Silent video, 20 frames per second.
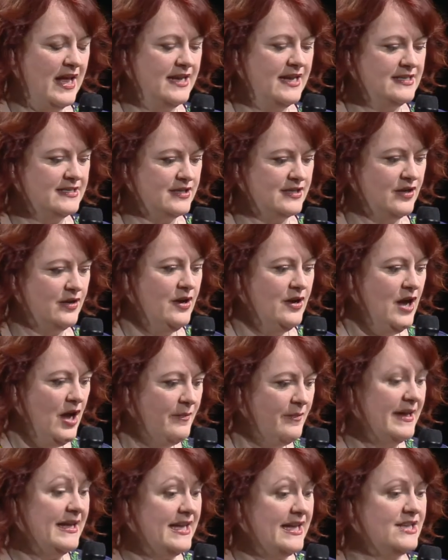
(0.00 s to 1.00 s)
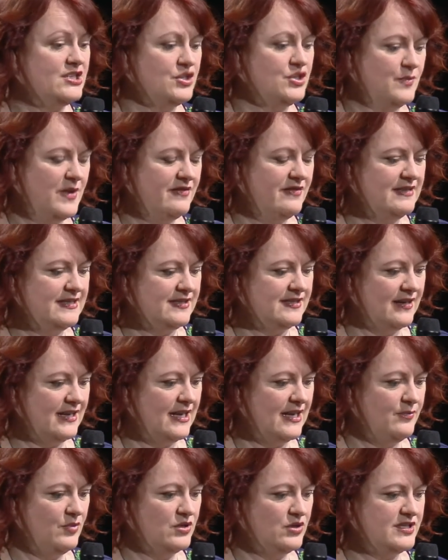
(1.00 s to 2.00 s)
into my kitchen where the
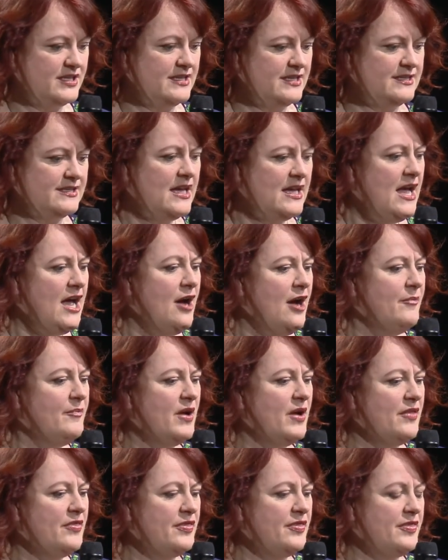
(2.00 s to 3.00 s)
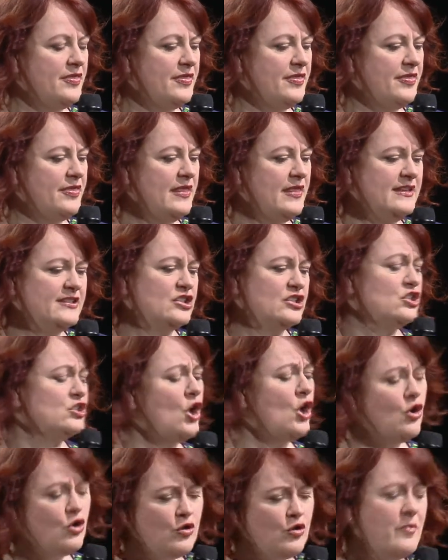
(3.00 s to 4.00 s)
recycling pot is. But
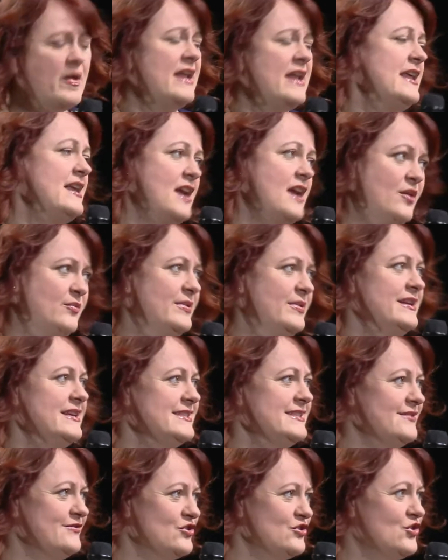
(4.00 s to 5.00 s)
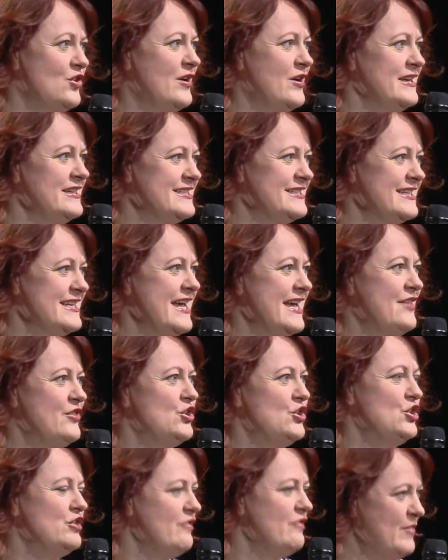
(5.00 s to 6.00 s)
so many companies have tried to get the
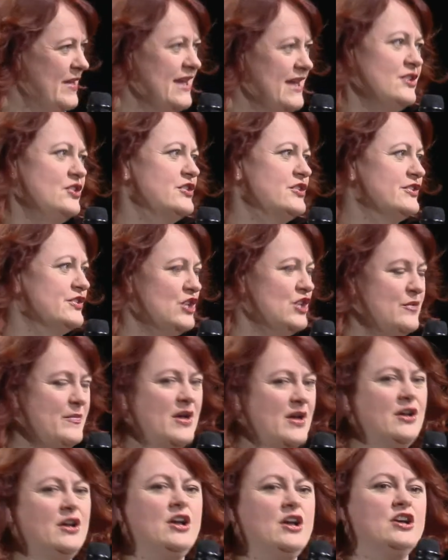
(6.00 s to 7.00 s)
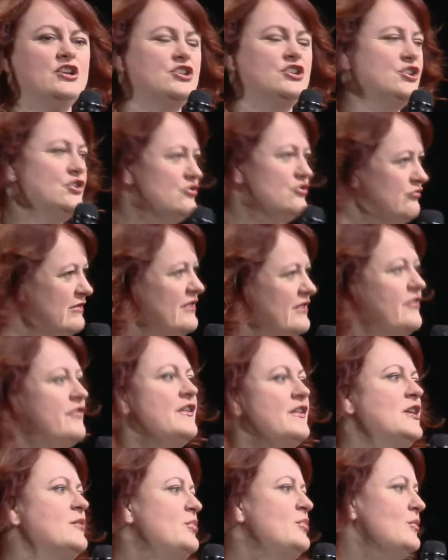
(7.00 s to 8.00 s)
European consumer to use
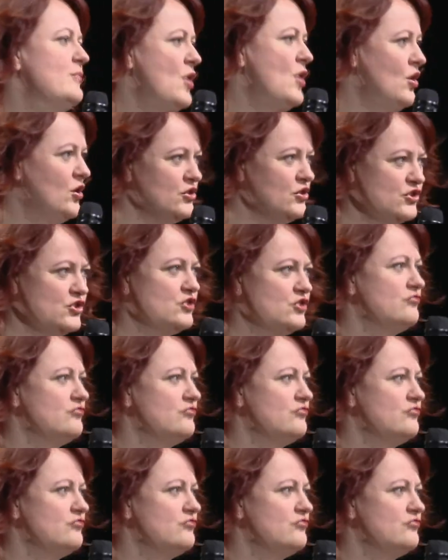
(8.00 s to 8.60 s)
refillable pots,